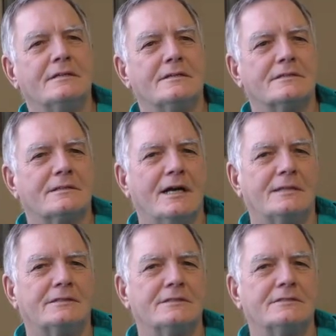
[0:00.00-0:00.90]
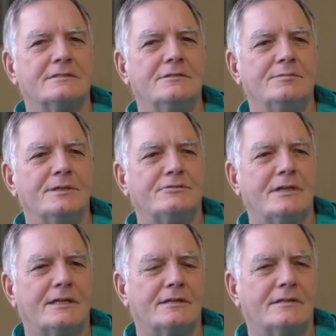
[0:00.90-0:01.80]
This guy says, "You've been
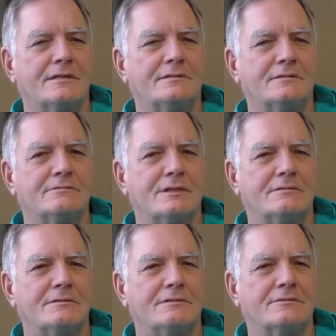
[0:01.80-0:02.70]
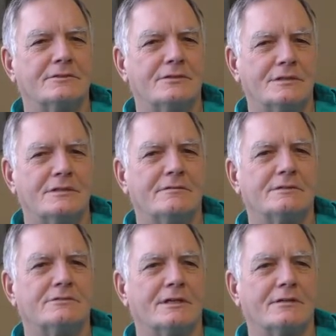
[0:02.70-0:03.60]
drinking." I said, "Well, of course I
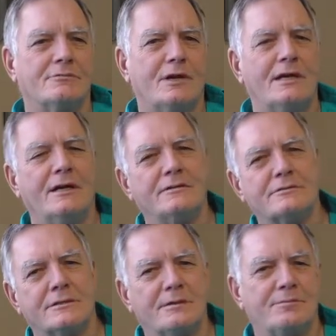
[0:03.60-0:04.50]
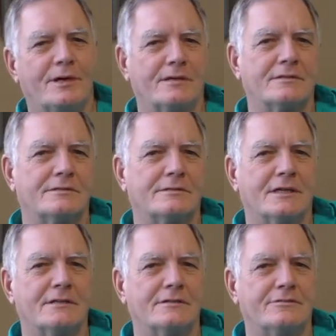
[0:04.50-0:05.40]
was drinking. Why else would I park on the
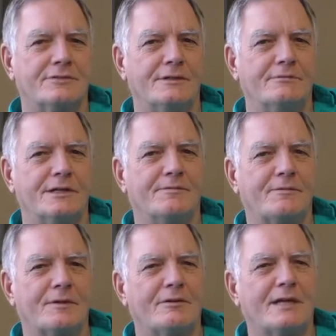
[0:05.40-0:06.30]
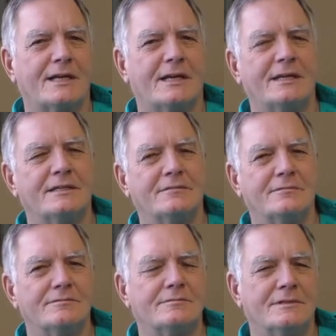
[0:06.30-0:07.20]
side of the freeway?" Well, that kind
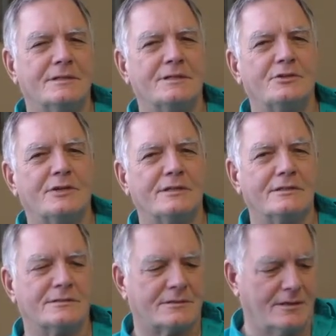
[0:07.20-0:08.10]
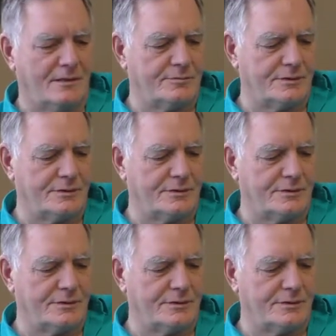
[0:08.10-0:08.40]
of annoyed this cop.